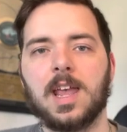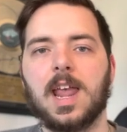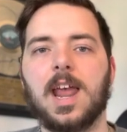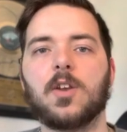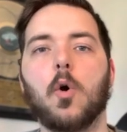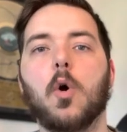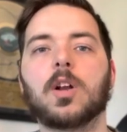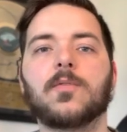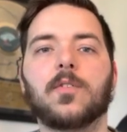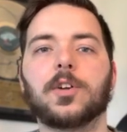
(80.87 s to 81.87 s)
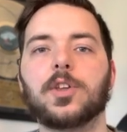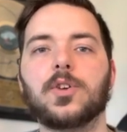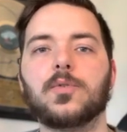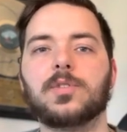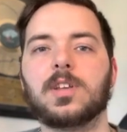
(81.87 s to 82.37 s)
in order for
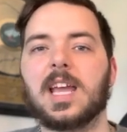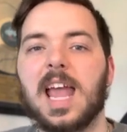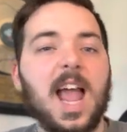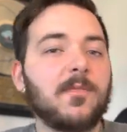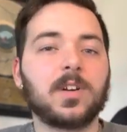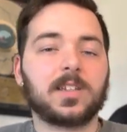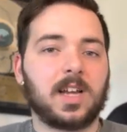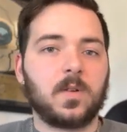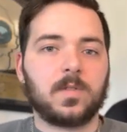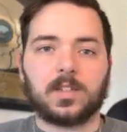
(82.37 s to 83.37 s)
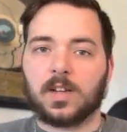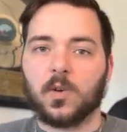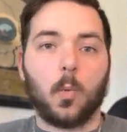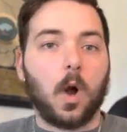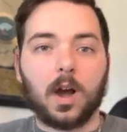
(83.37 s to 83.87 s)
you to ever design one that's going to
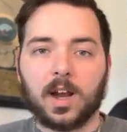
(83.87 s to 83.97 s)
work,